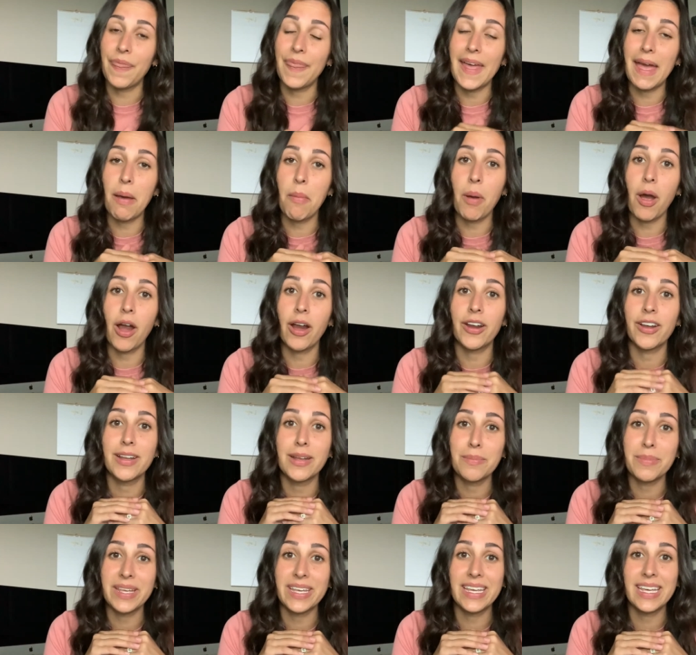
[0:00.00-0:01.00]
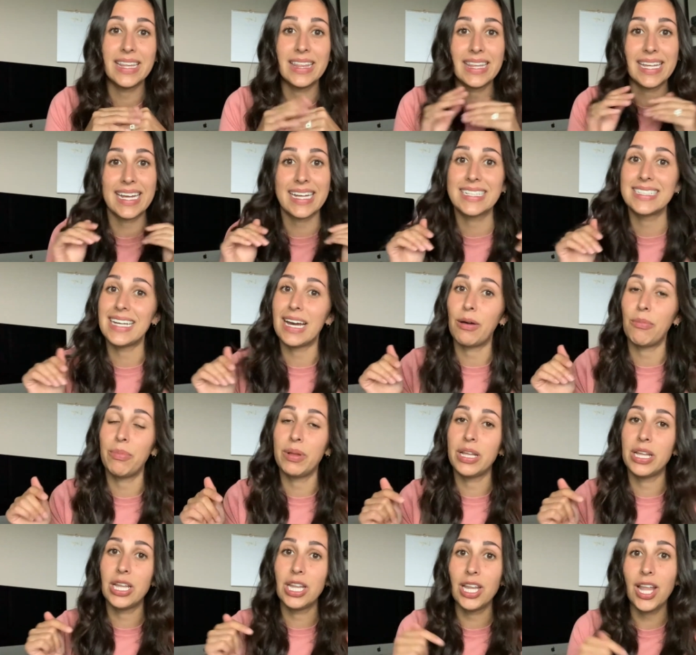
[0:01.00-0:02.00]
them are going to be linked down
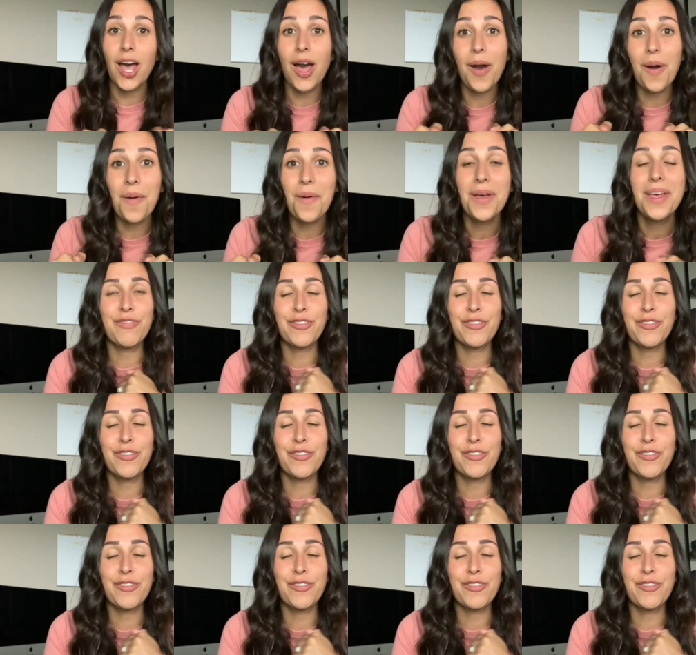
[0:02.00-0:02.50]
below.